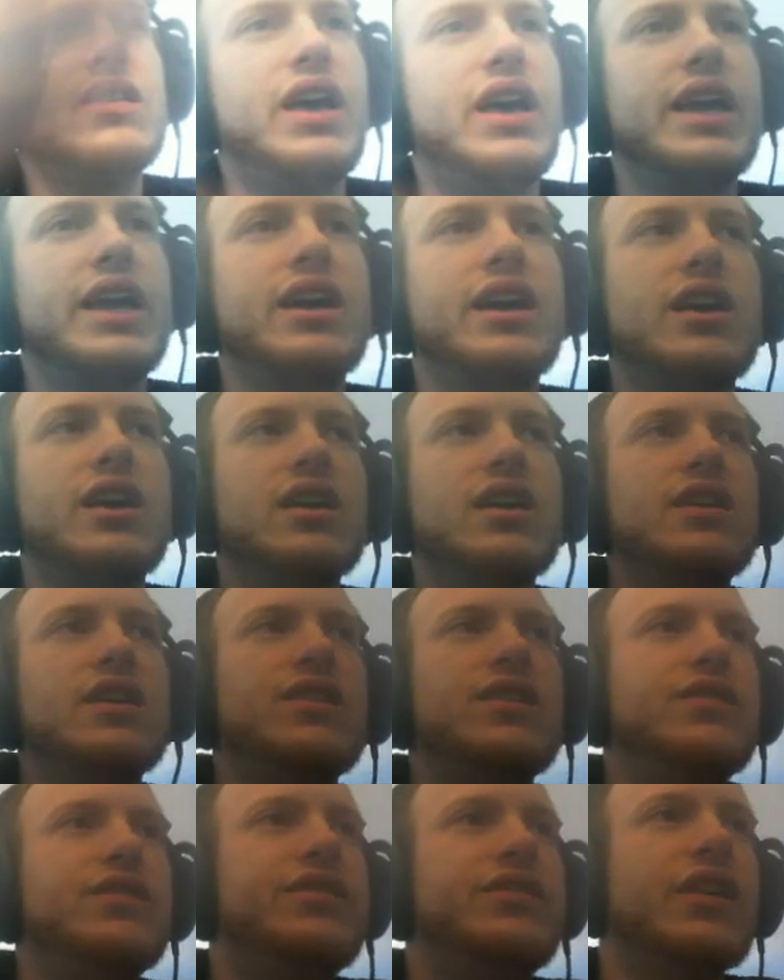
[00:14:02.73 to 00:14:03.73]
like,
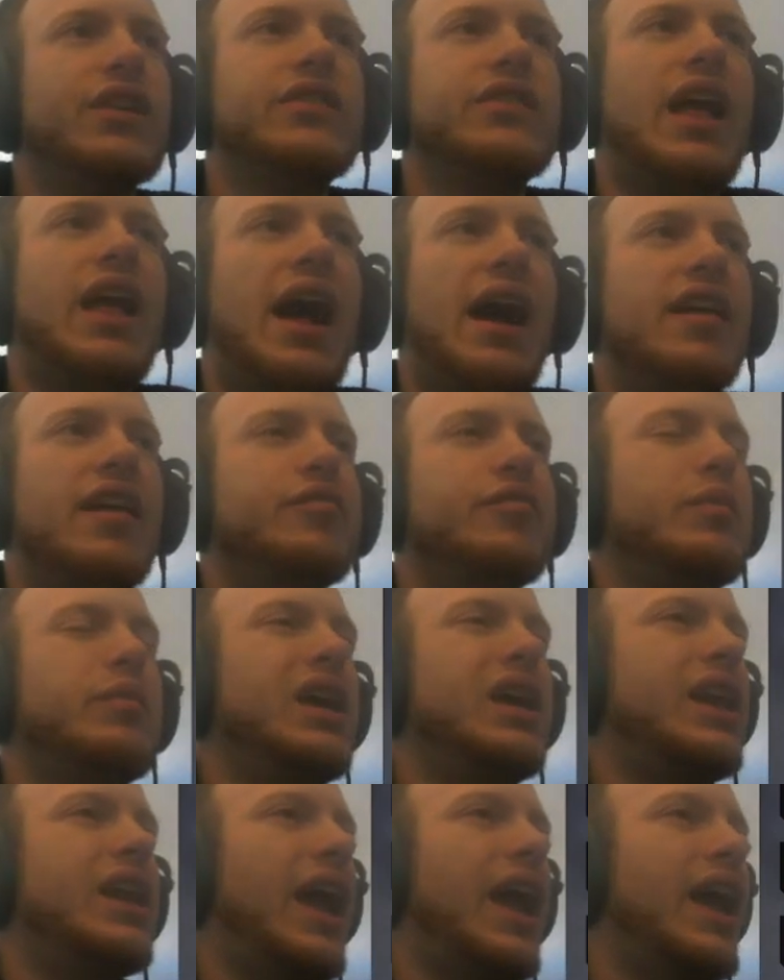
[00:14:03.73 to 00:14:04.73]
doesn't have
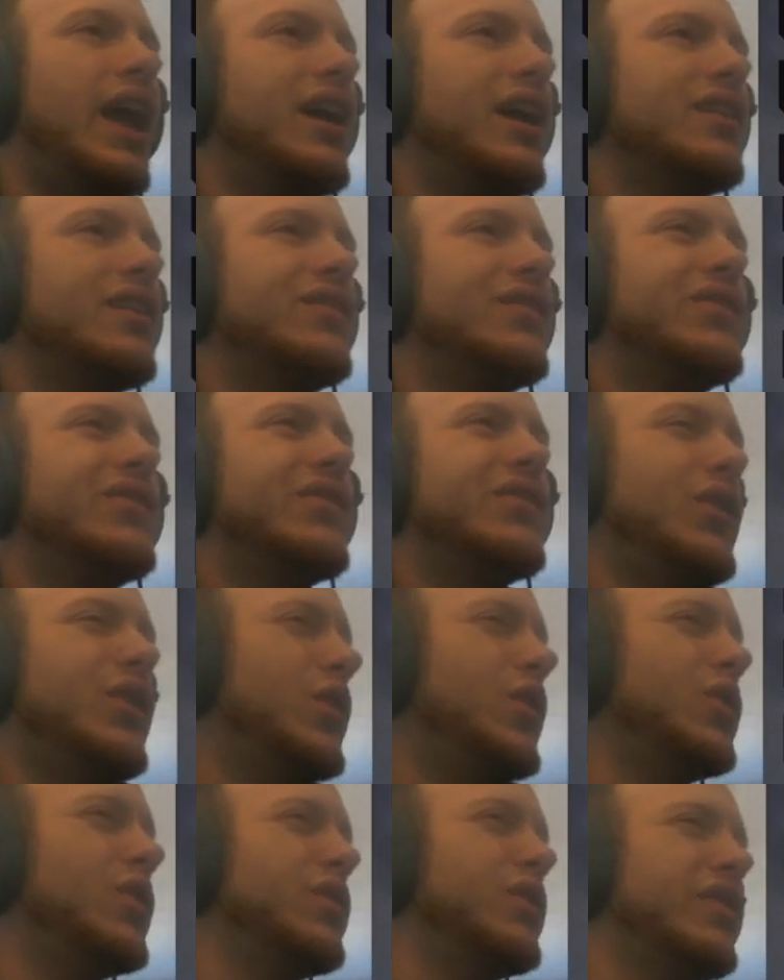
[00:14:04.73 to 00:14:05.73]
made hands.
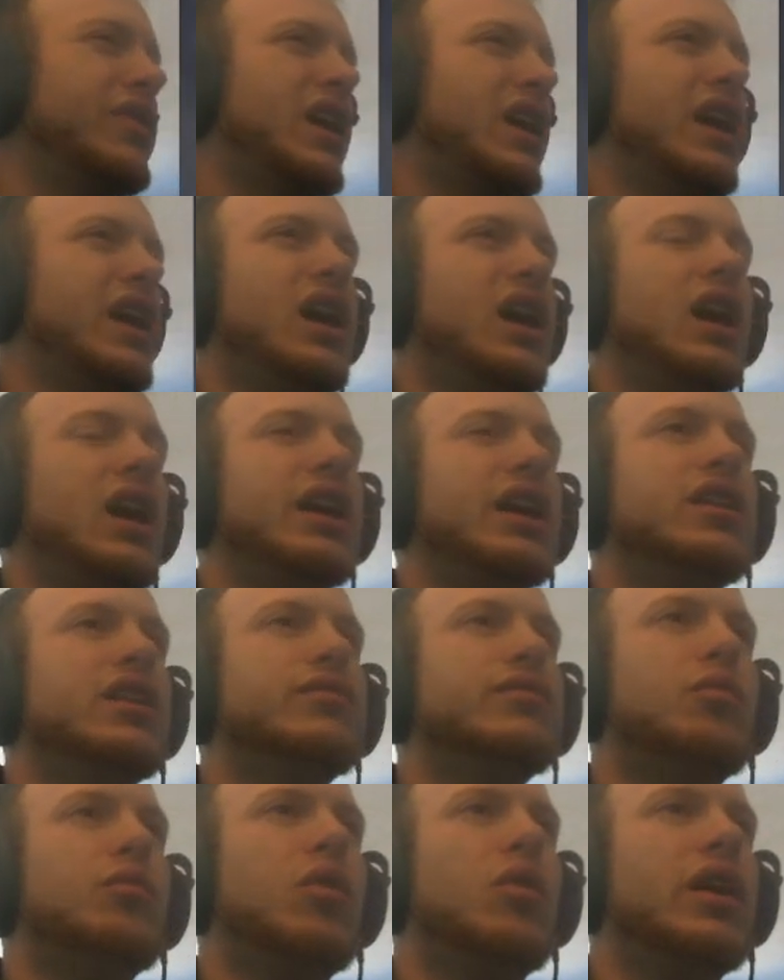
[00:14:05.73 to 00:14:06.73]
So it's like I kind
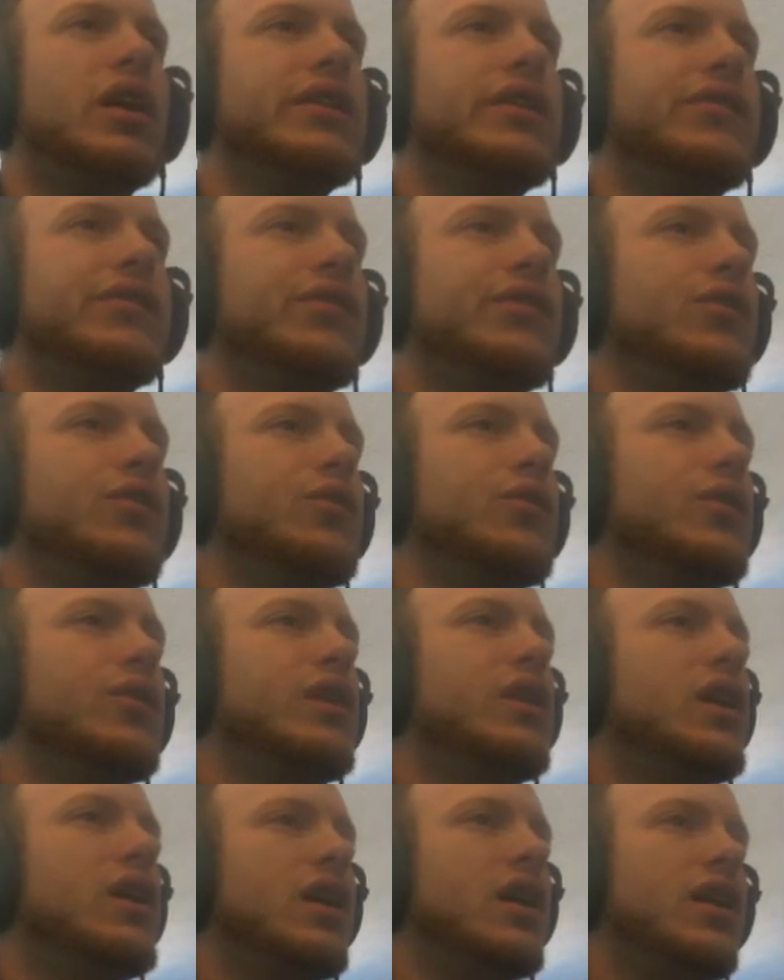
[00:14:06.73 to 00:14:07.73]
of want
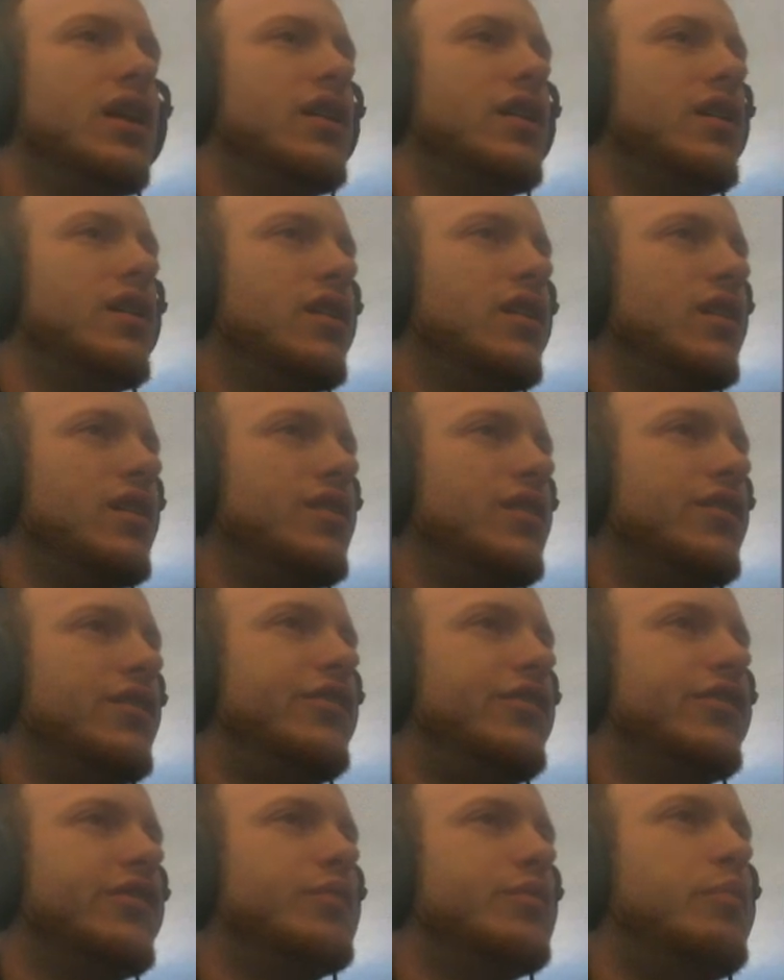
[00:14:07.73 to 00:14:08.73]
to
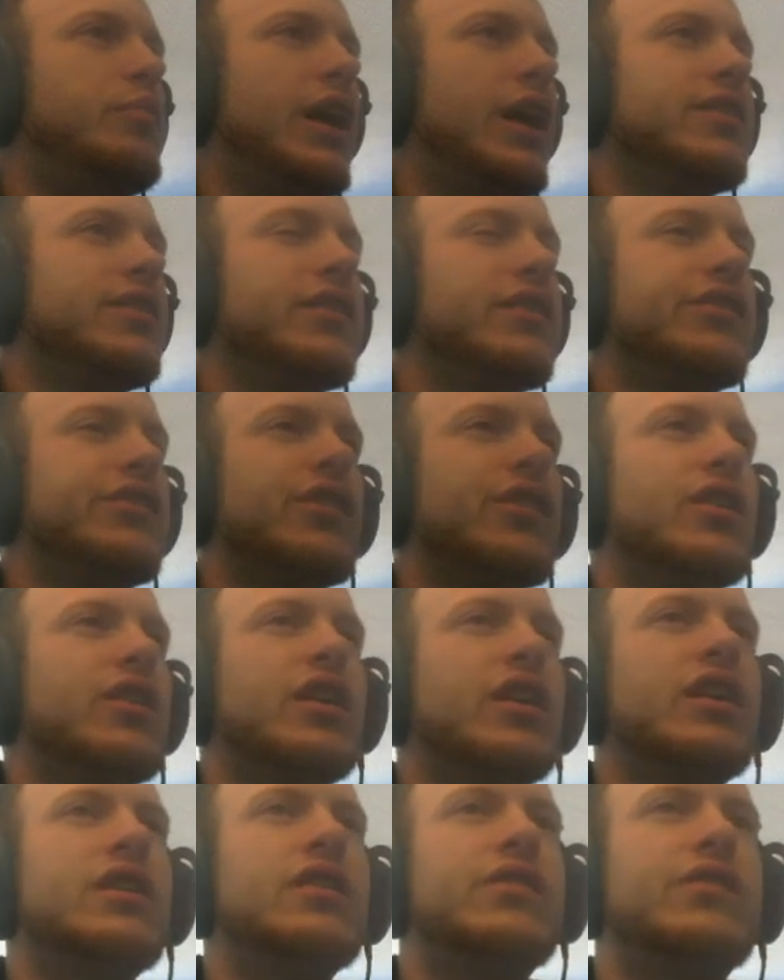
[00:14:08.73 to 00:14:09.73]
just bet the
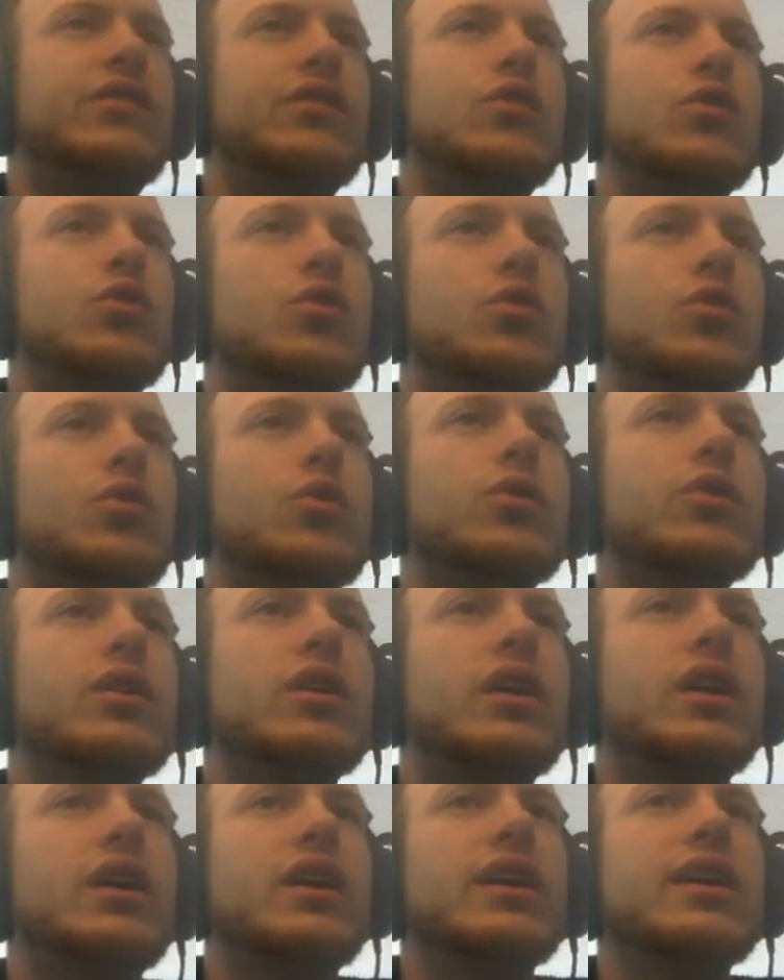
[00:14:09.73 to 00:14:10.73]
turn to
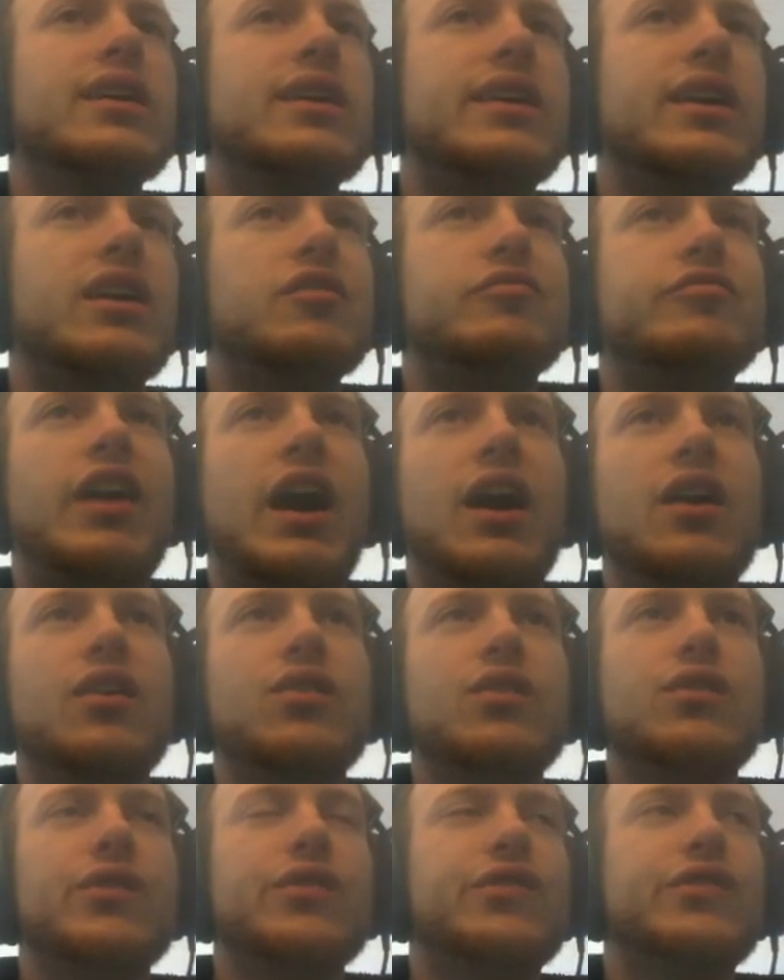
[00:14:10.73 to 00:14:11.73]
get
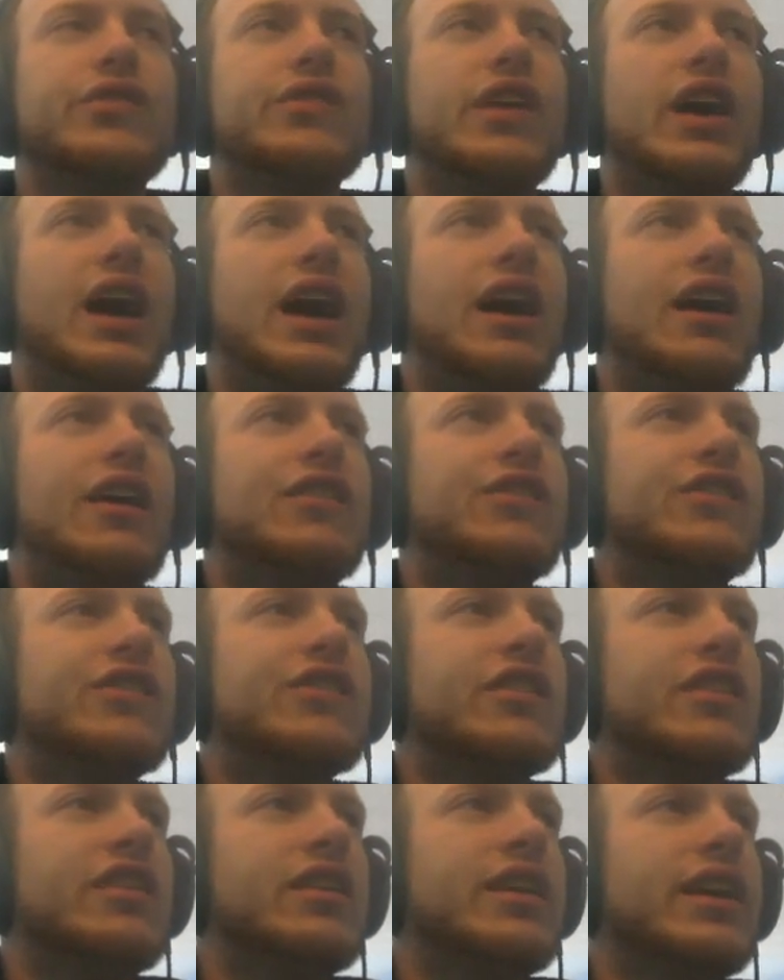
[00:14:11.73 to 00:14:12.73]
value
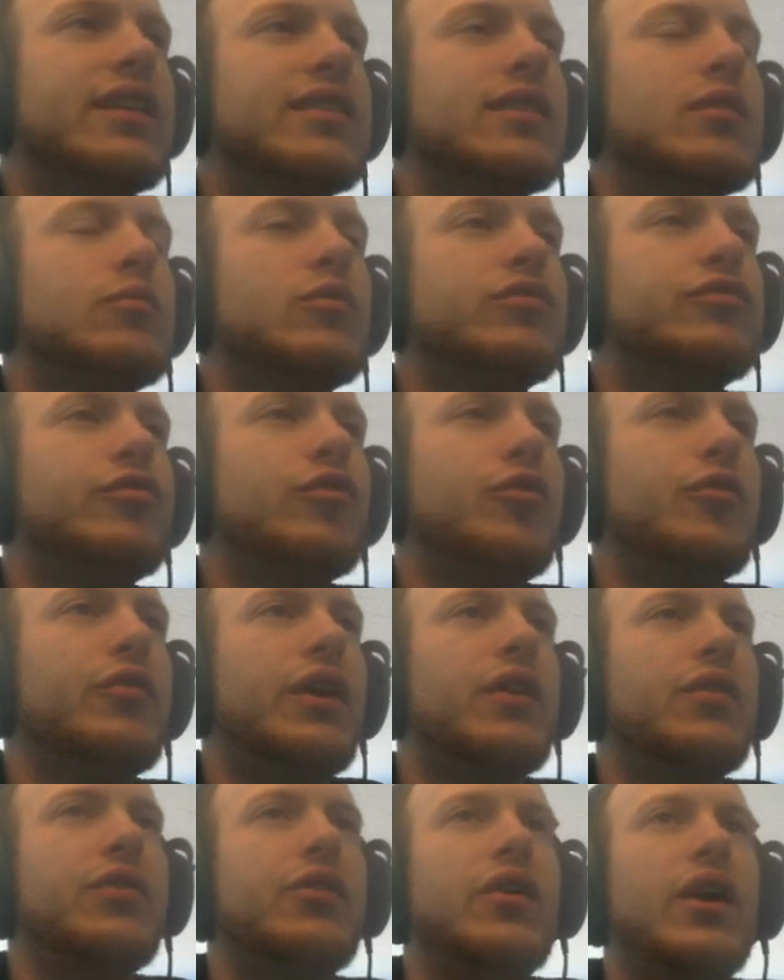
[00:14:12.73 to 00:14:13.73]
/ get them to fold
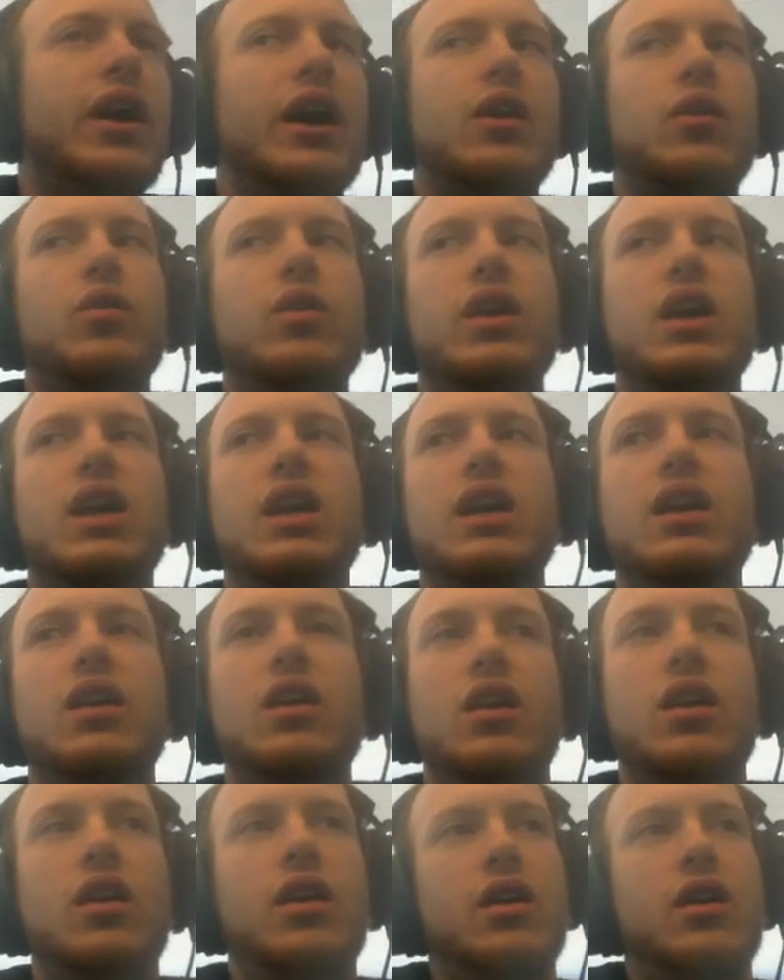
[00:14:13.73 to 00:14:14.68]
out their equity.